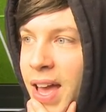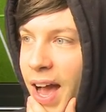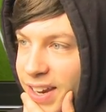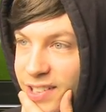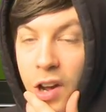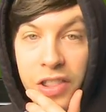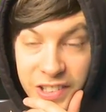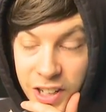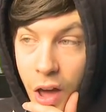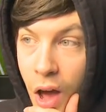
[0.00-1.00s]
And he's got the
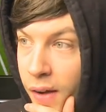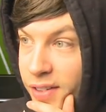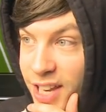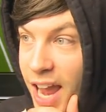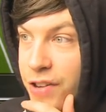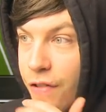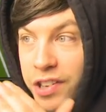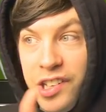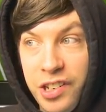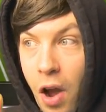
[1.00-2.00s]
Salah.
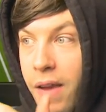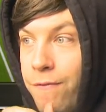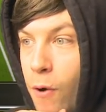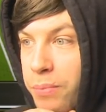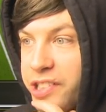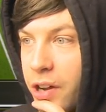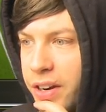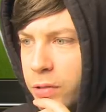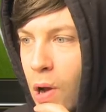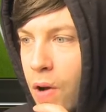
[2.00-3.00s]
Dangerous. He's got Informed
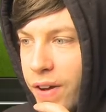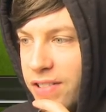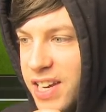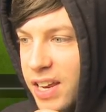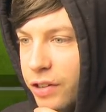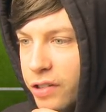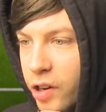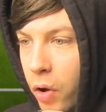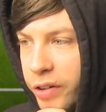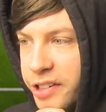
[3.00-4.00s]
Son as well. Very
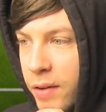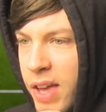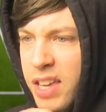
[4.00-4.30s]
dangerous also.